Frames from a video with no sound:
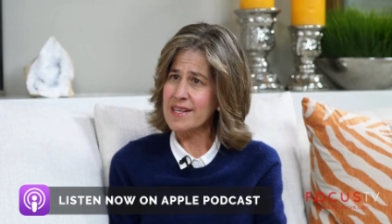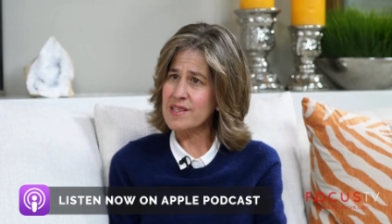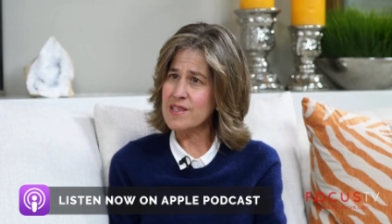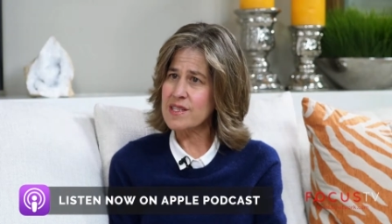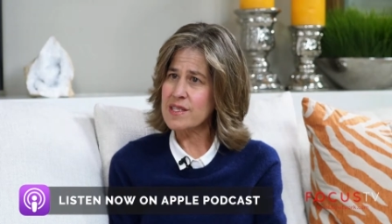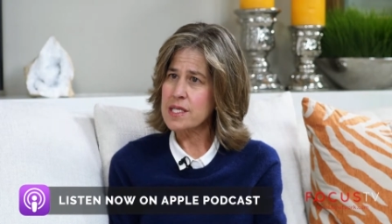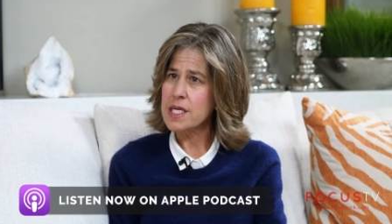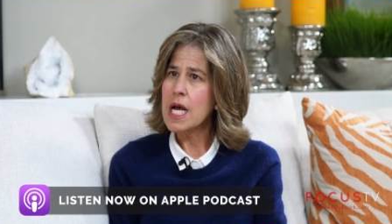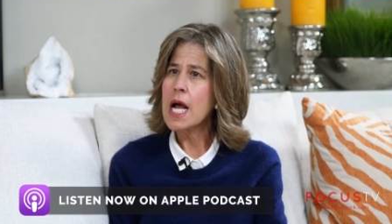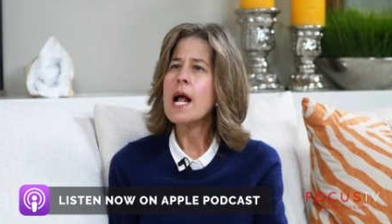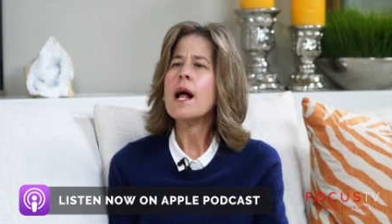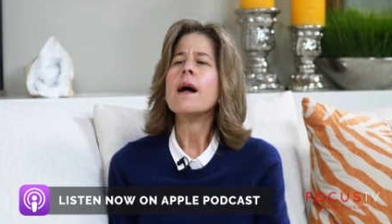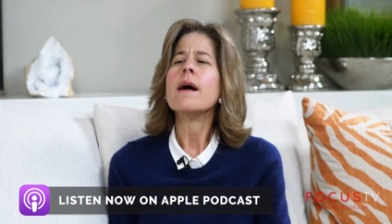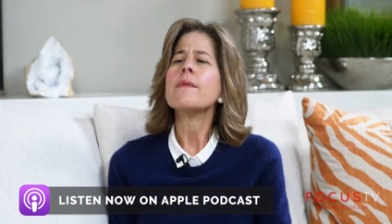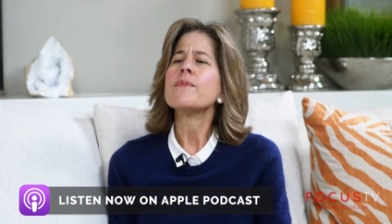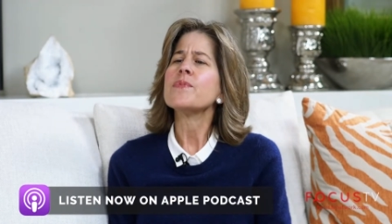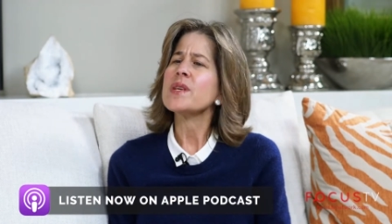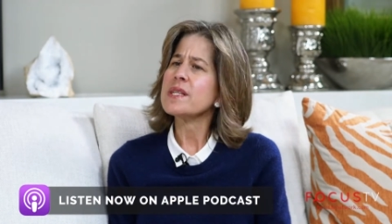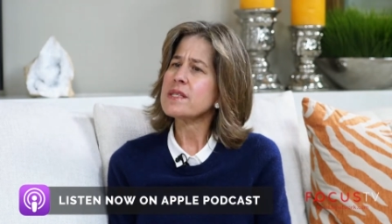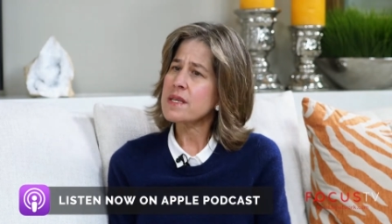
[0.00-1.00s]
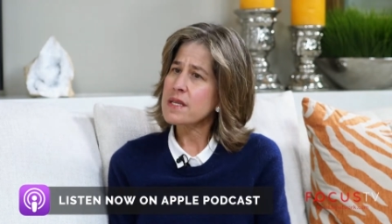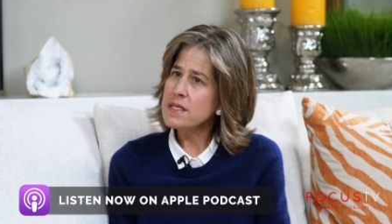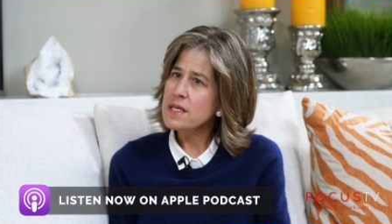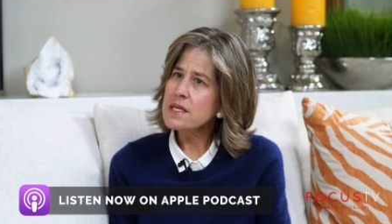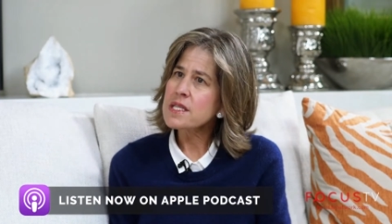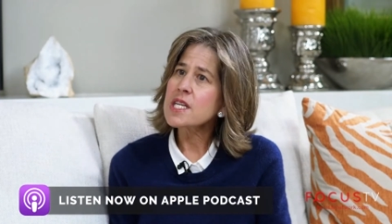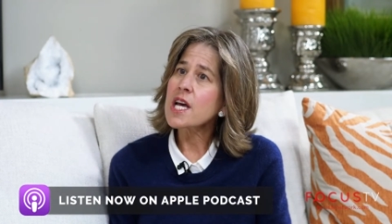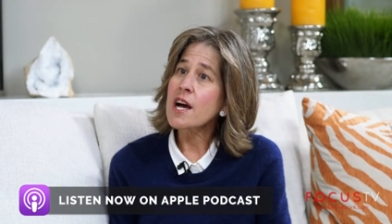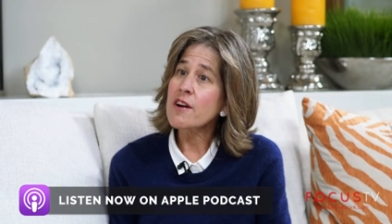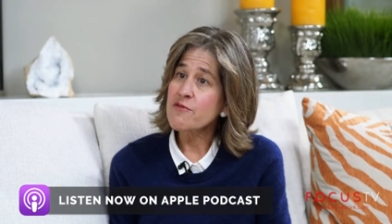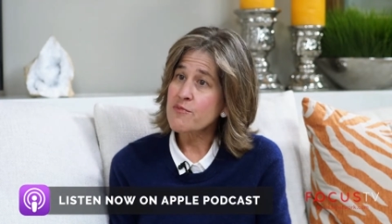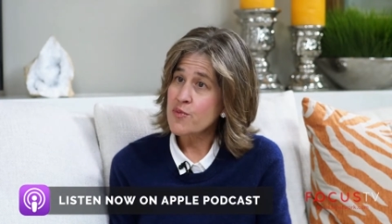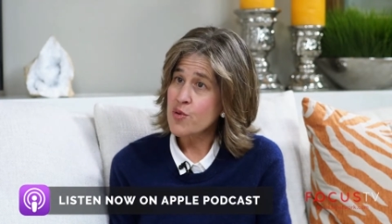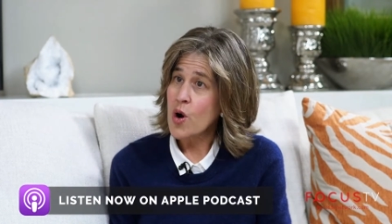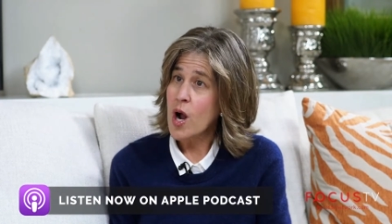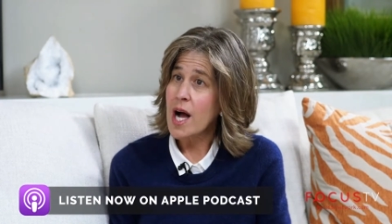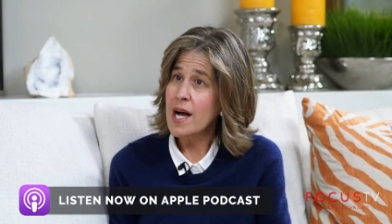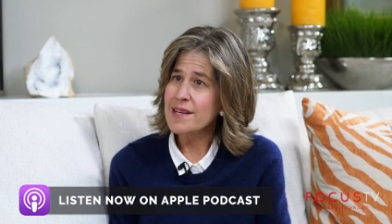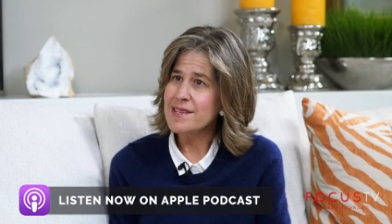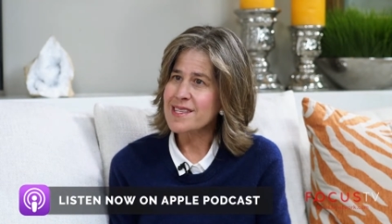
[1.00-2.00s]
It's a really hard test. This is a tough
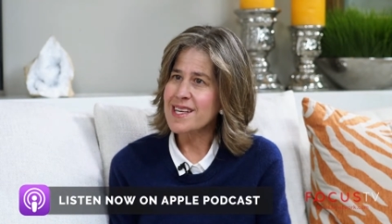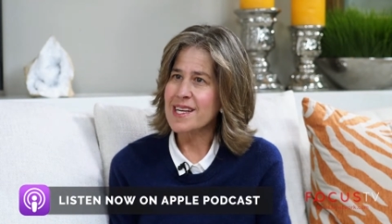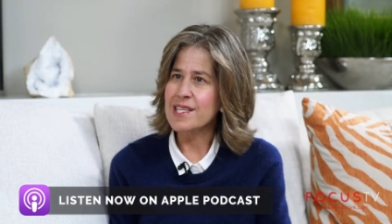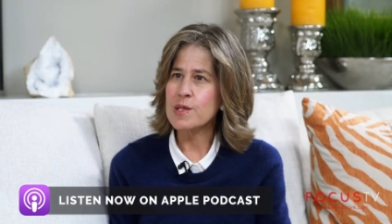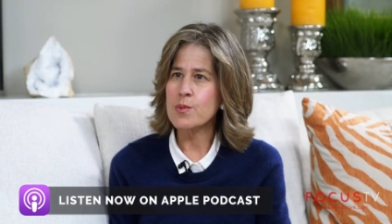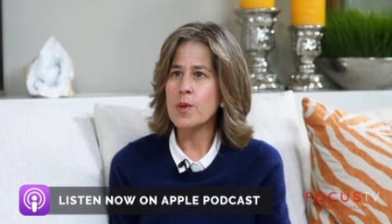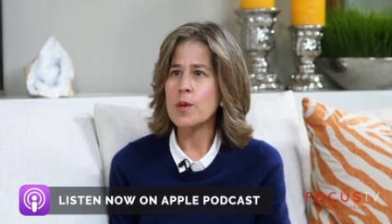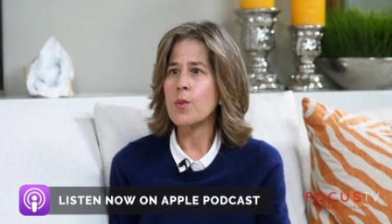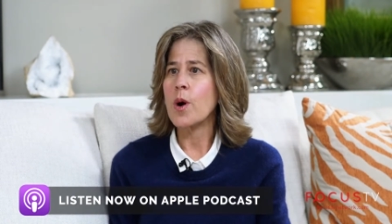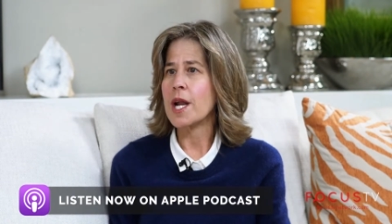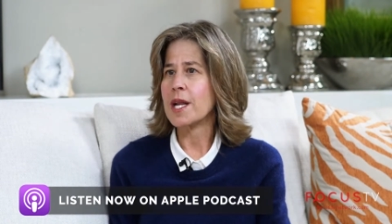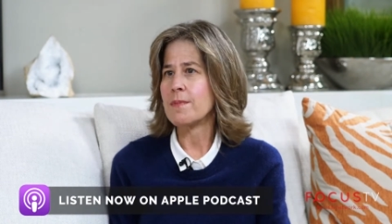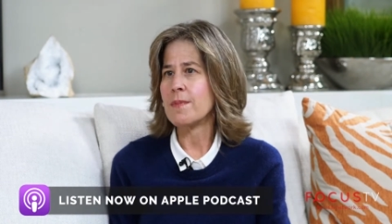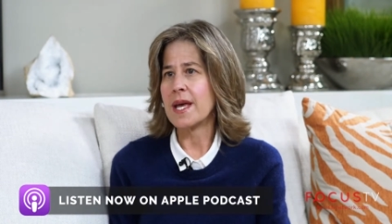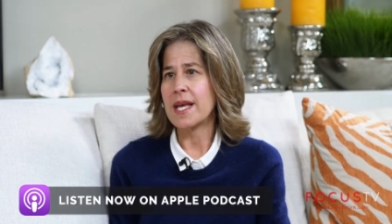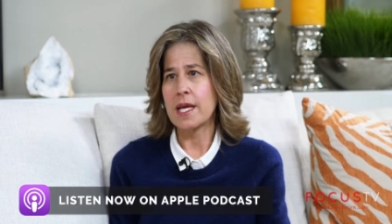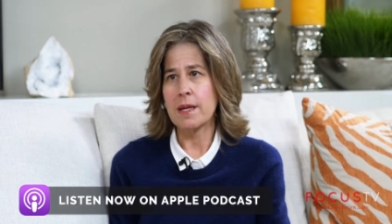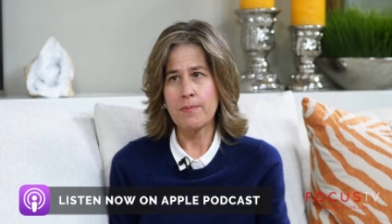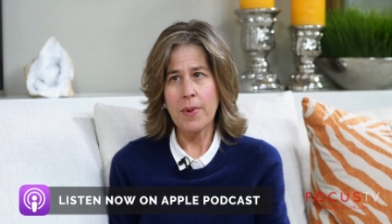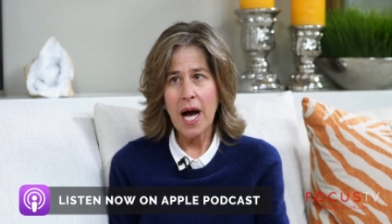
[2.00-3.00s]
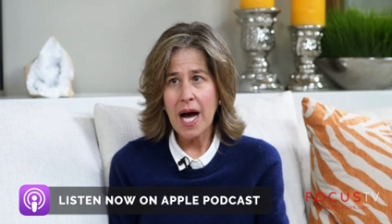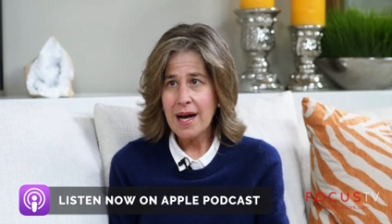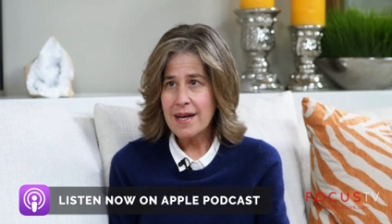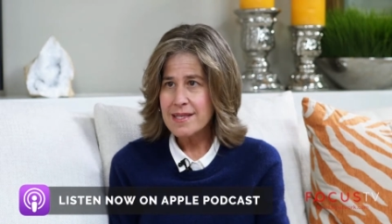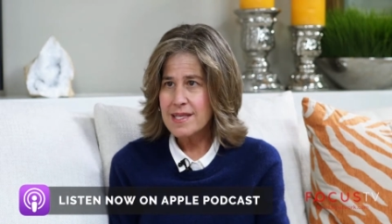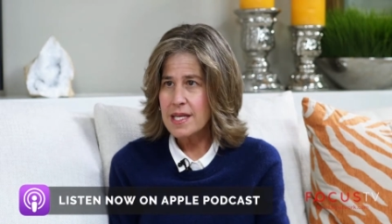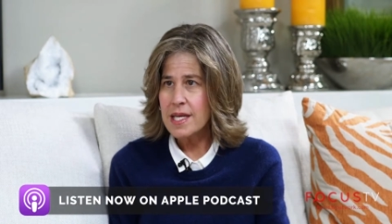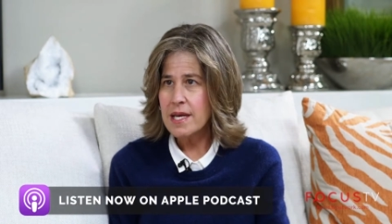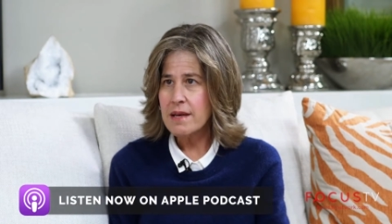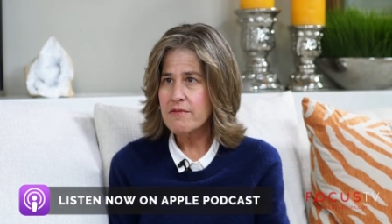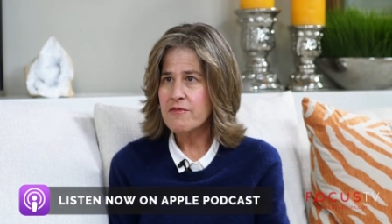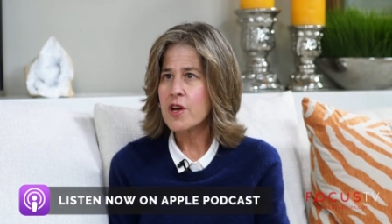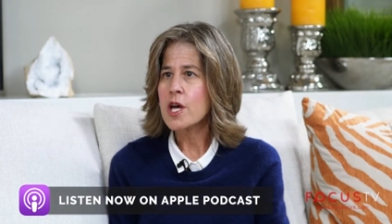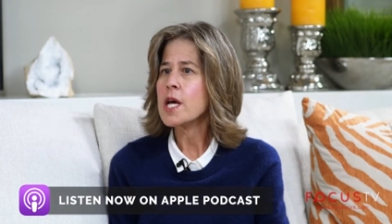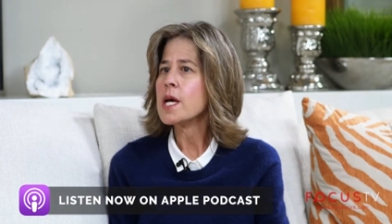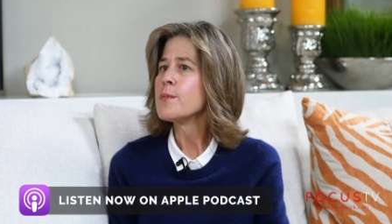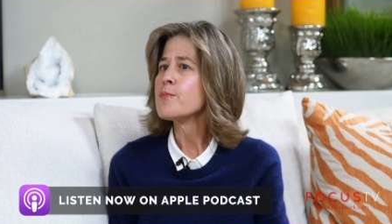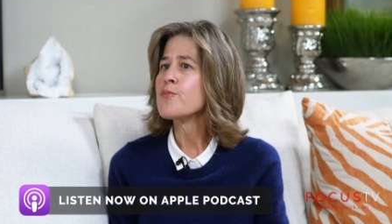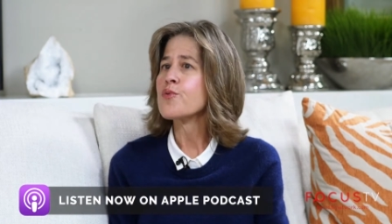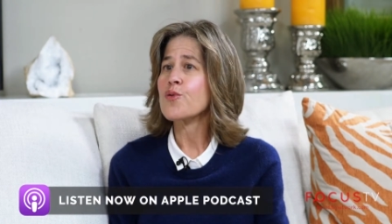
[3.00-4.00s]
process. We want to make it positive,
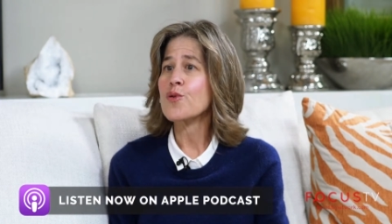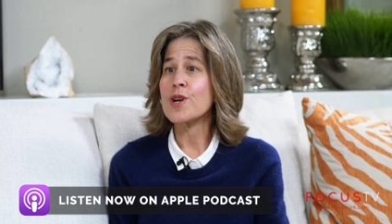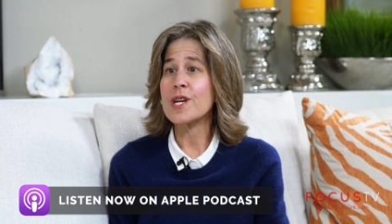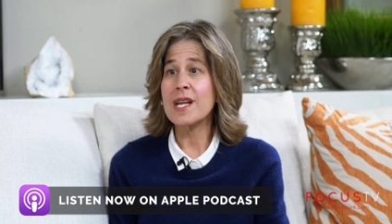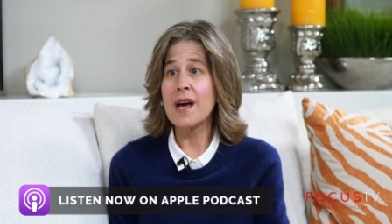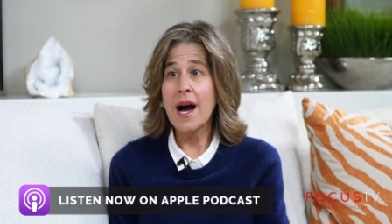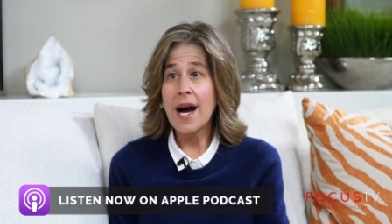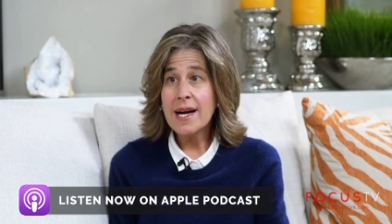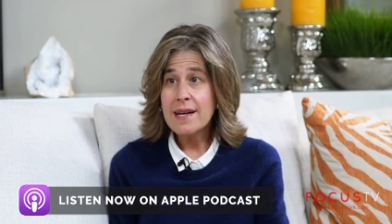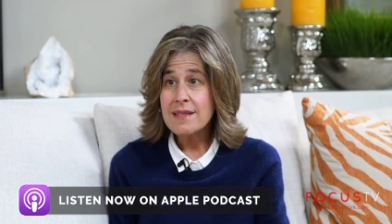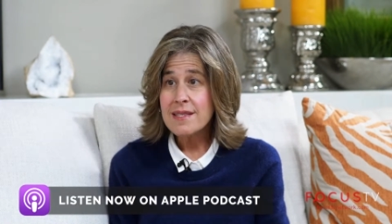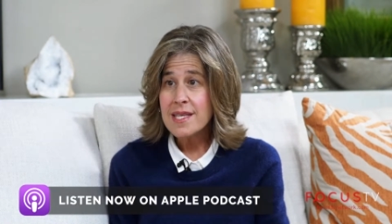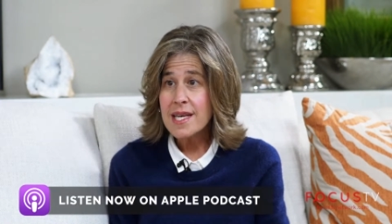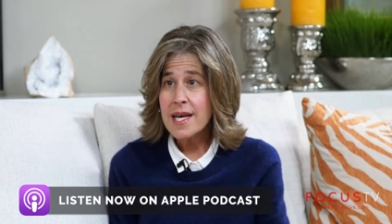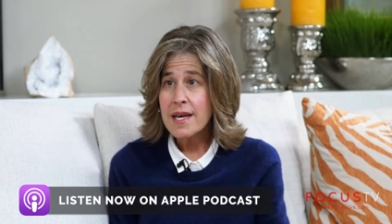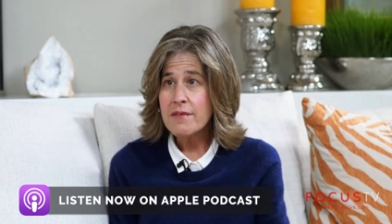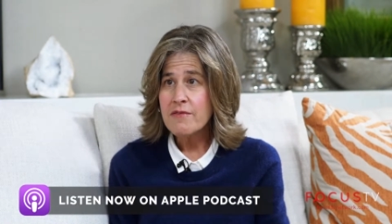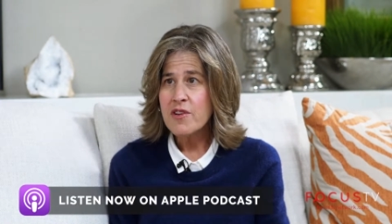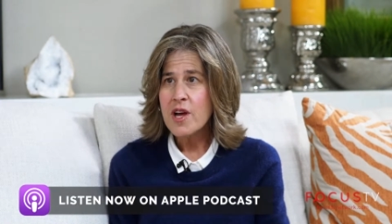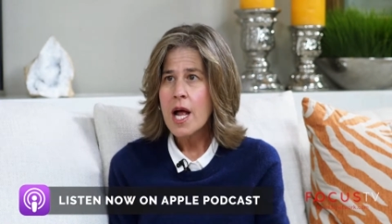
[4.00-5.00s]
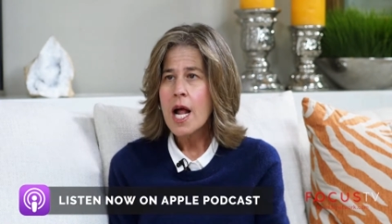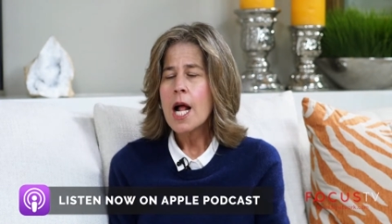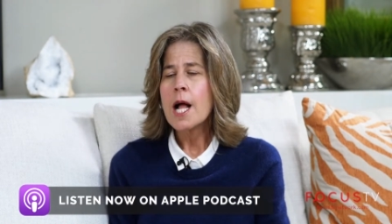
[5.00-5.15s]
productive.